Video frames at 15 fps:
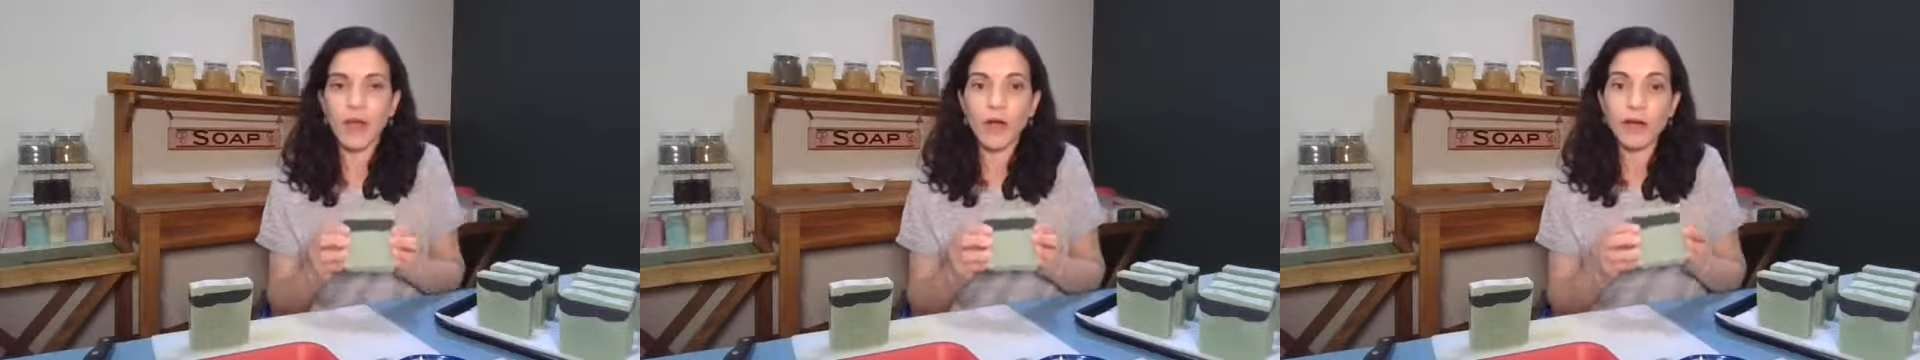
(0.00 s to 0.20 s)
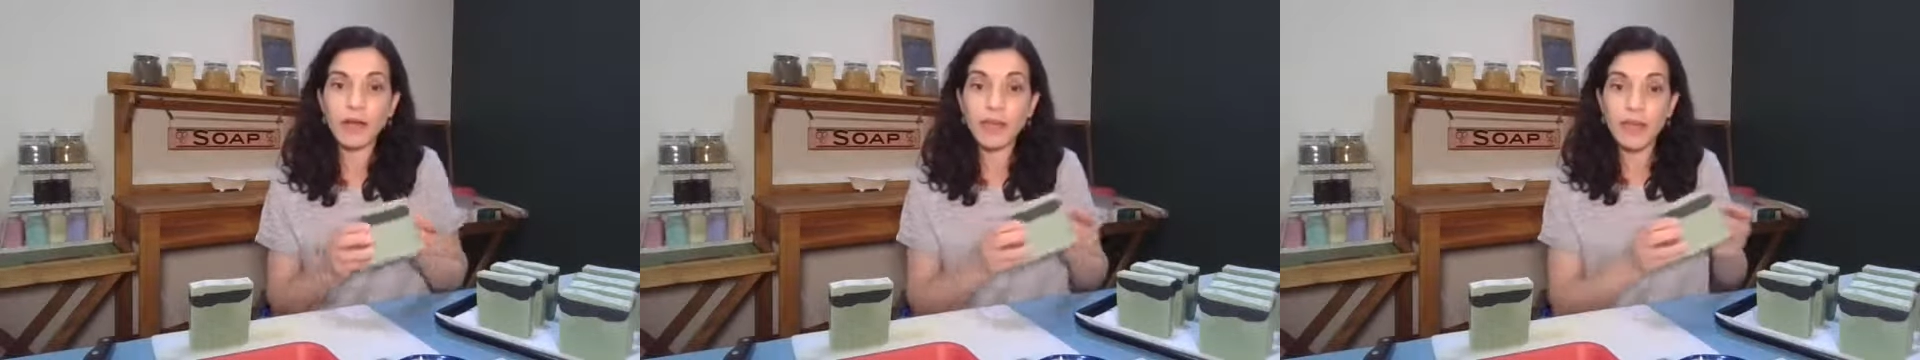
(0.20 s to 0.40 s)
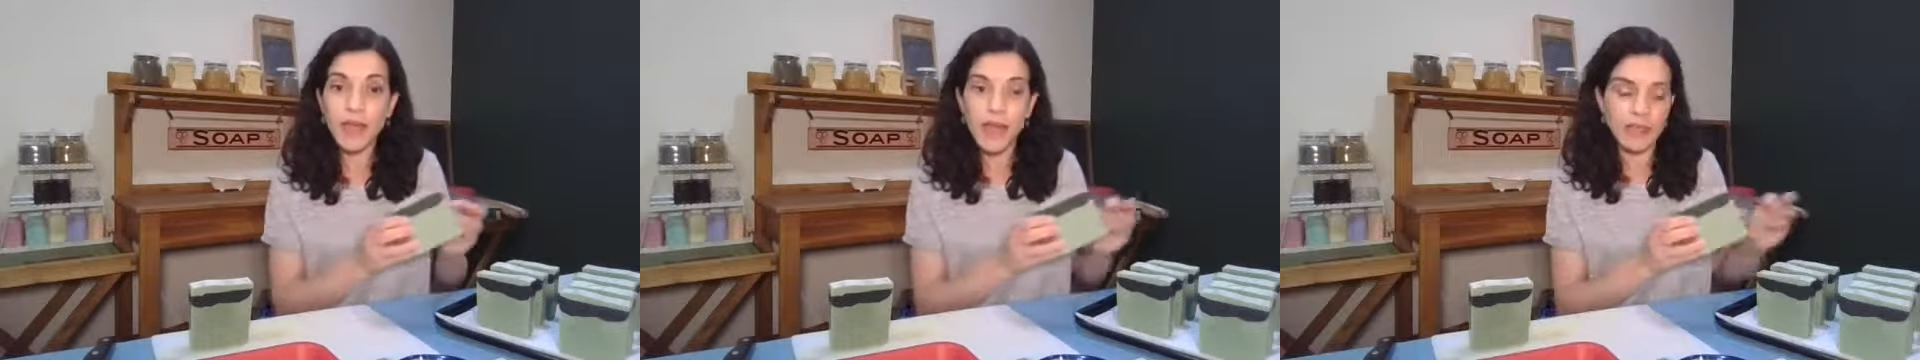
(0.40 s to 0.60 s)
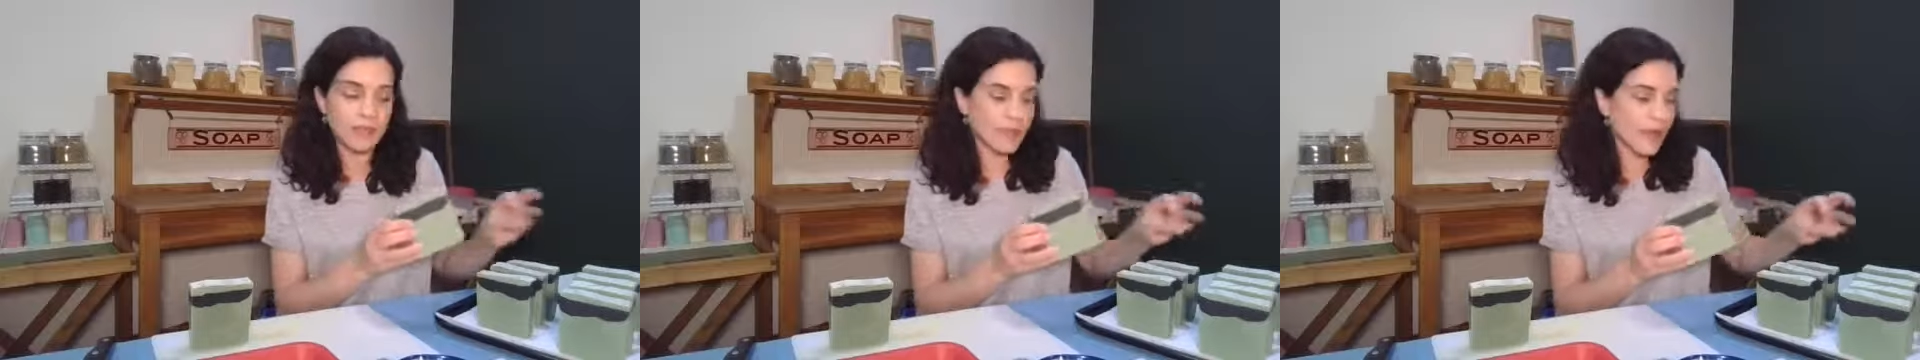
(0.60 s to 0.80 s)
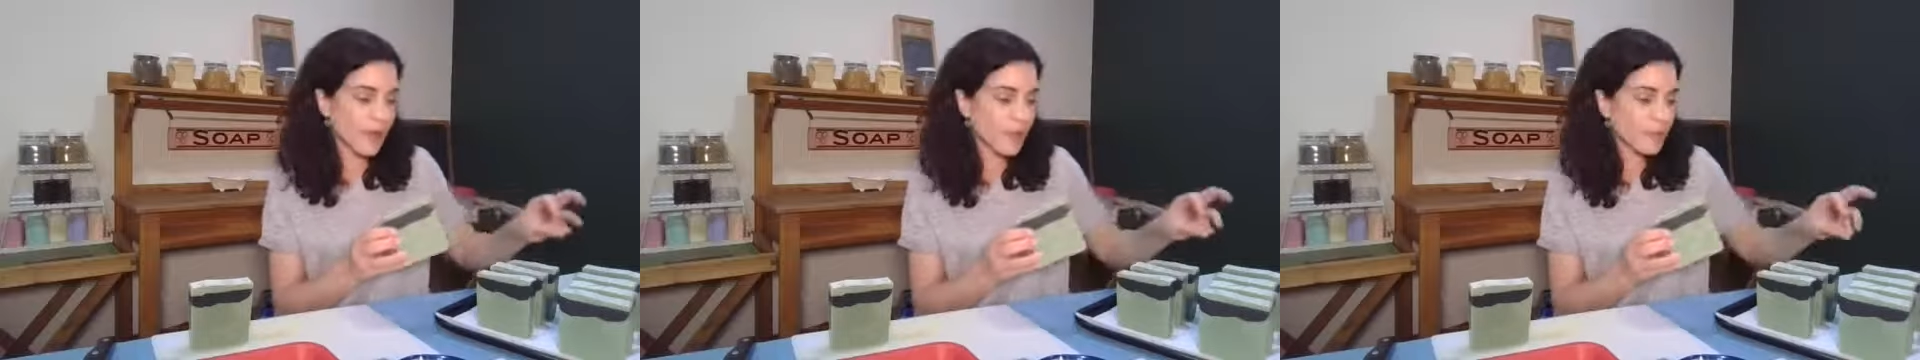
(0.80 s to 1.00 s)
already cut
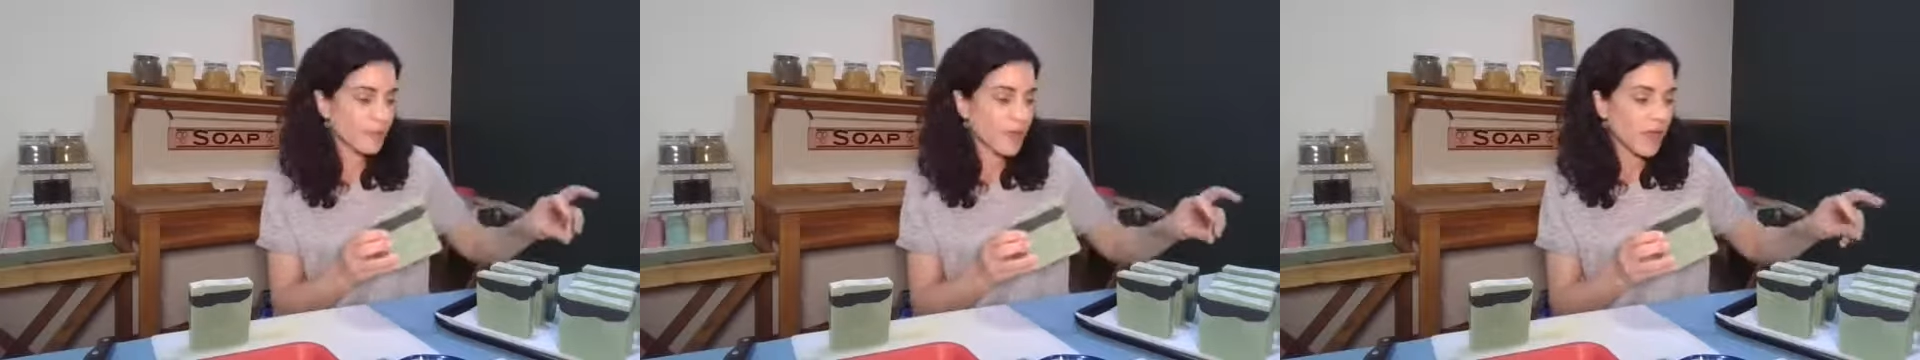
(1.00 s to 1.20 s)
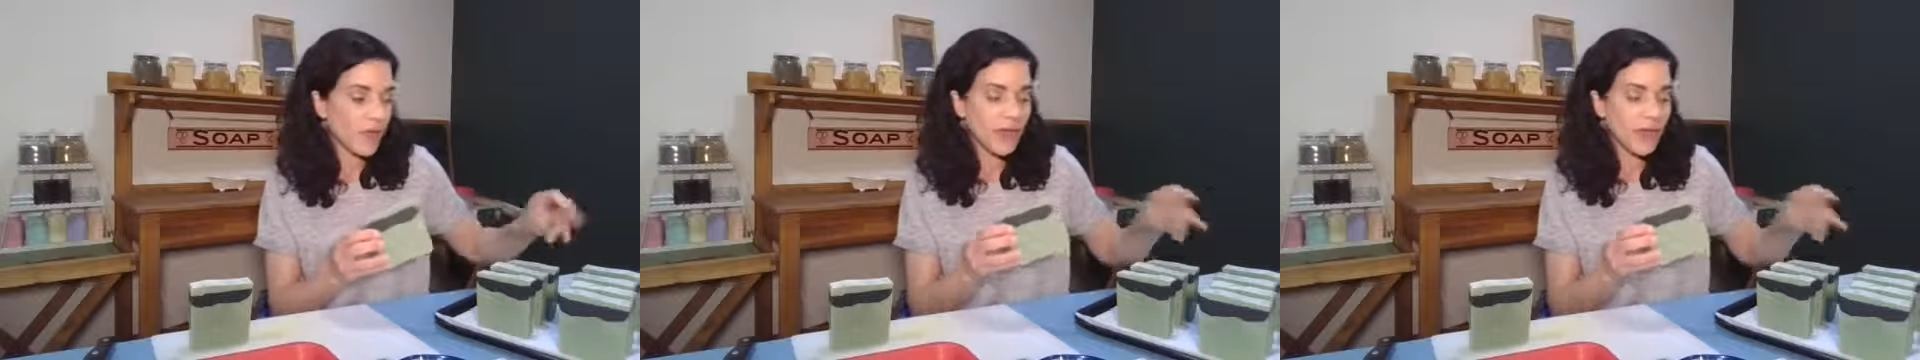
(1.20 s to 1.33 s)
them,